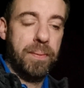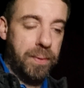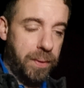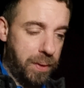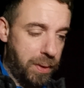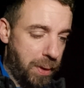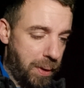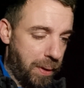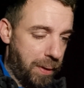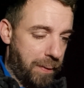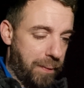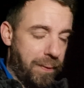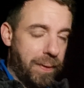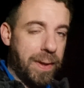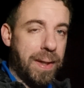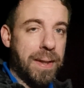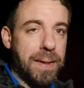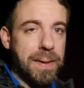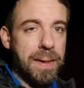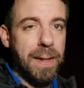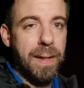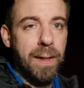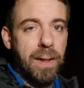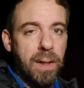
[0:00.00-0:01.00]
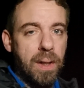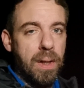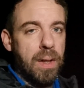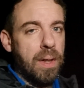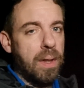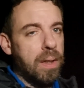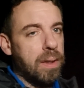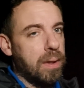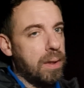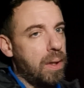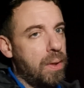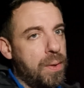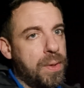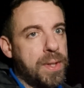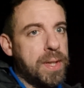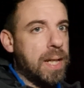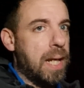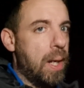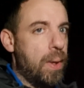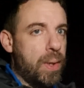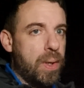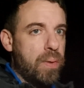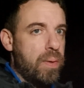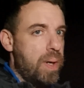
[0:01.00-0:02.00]
photography is go and
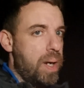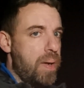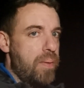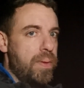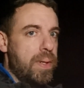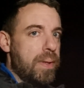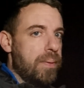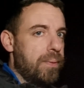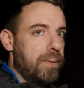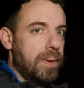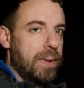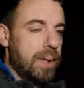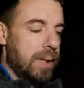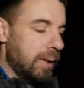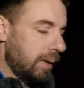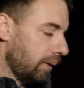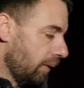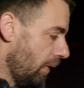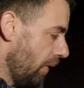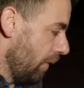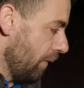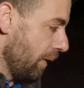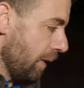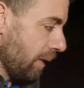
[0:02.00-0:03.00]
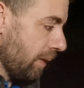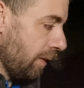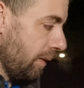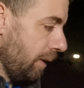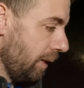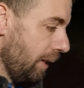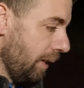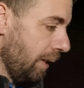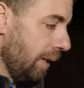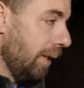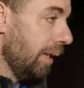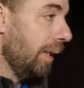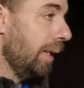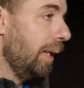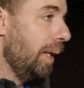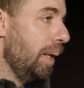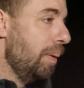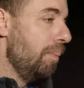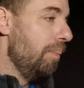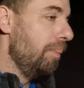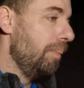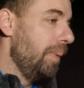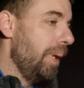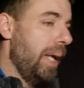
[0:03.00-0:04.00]
scout your area first. Honestly,
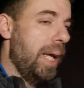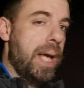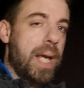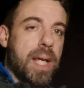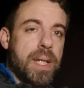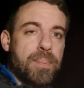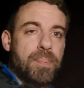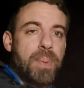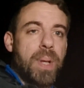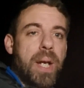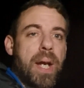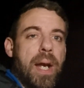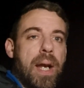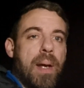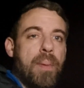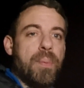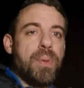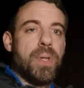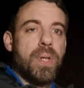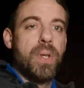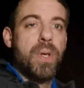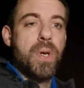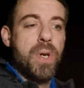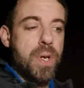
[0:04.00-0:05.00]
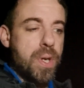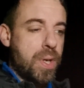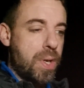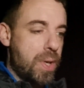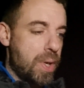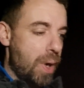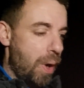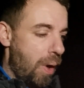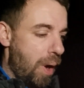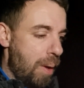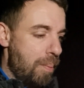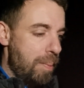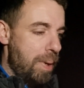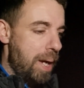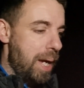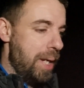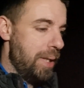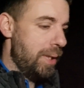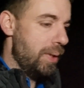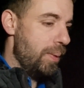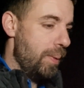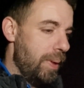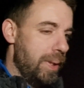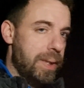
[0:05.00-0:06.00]
it has been an absolute nightmare
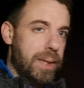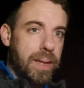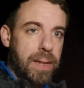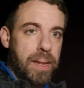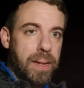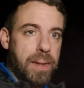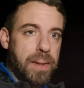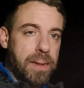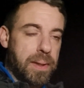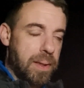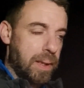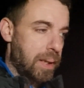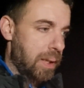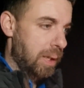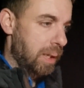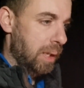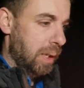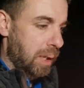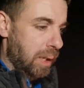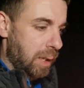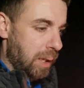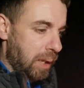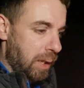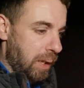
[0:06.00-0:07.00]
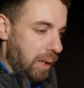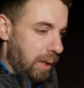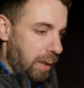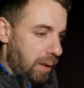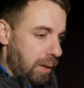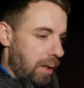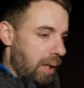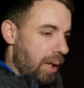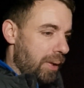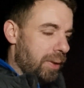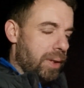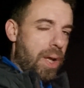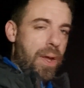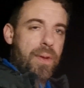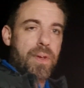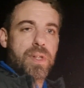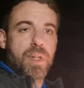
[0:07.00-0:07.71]
doing this. I